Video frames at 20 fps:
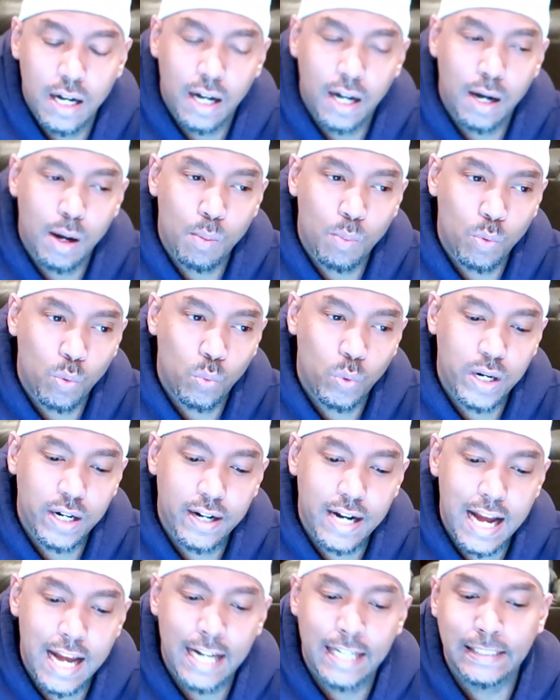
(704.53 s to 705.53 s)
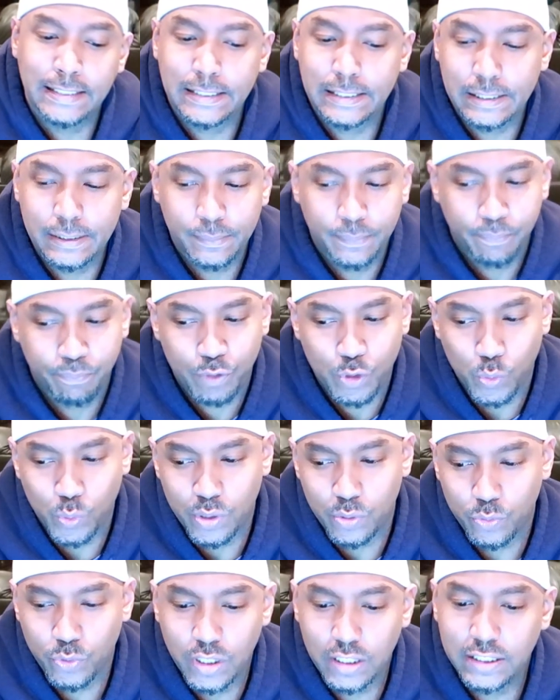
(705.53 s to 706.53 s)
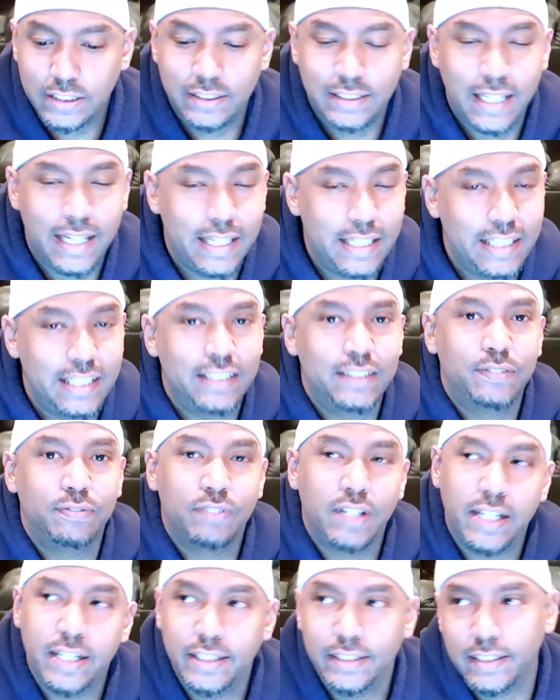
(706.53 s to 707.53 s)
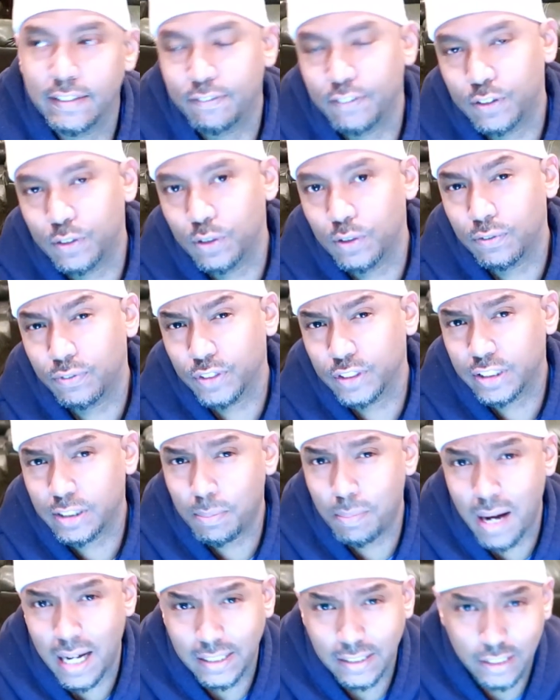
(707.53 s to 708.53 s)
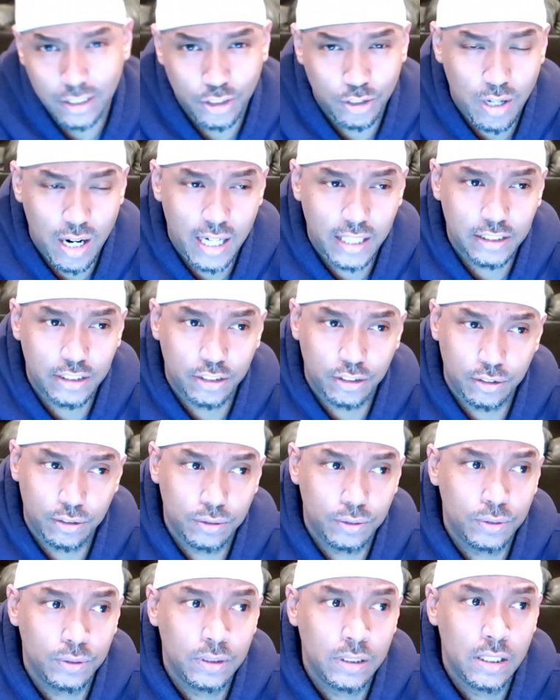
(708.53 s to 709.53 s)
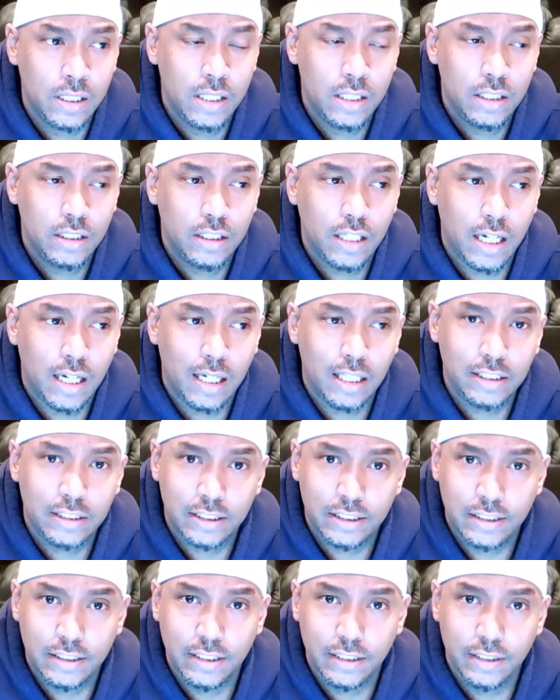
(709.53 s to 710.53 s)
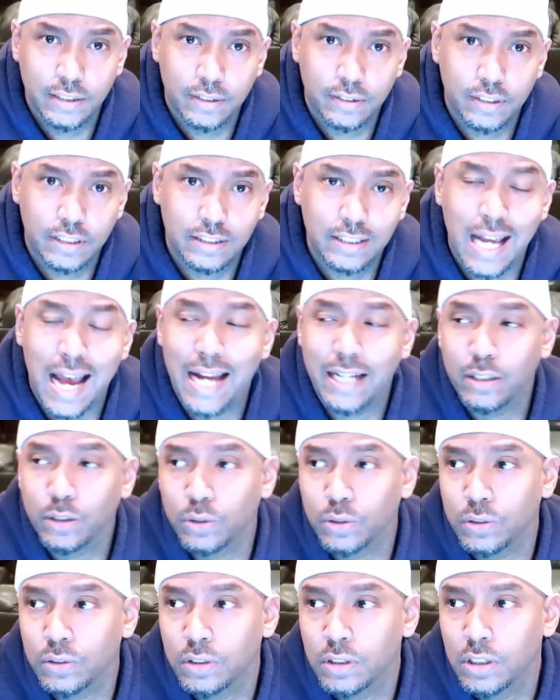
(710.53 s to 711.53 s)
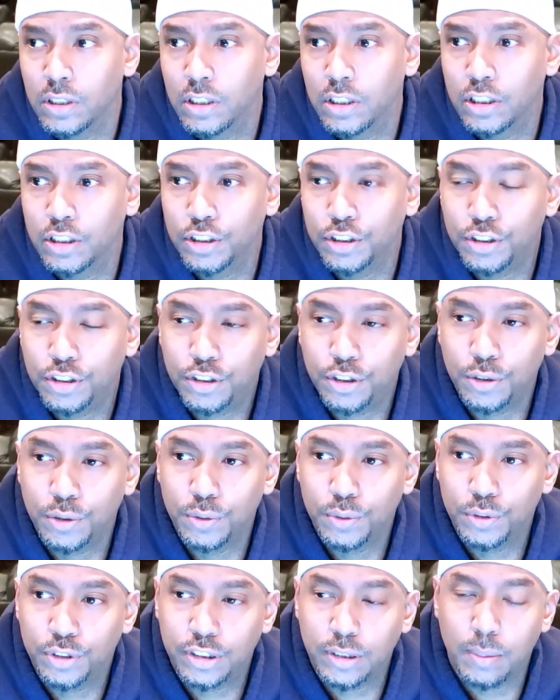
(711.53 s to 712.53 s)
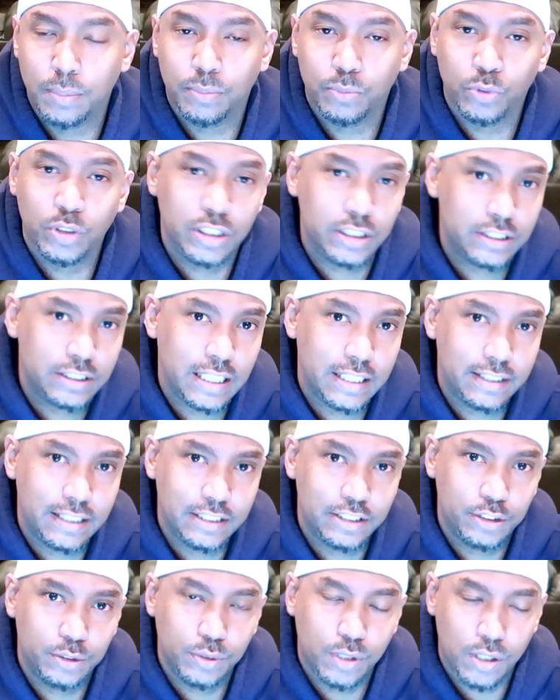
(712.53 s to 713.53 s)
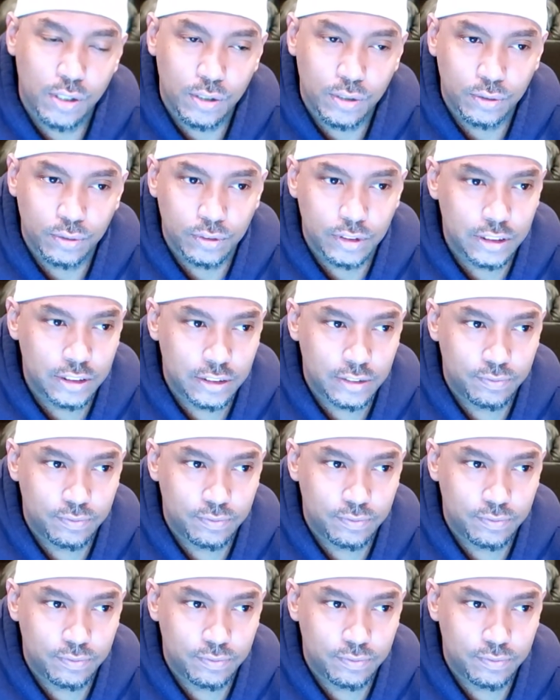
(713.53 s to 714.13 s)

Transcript: Whereas with real estate, it's very difficult for somebody to try to steal the title to some real estate that you own.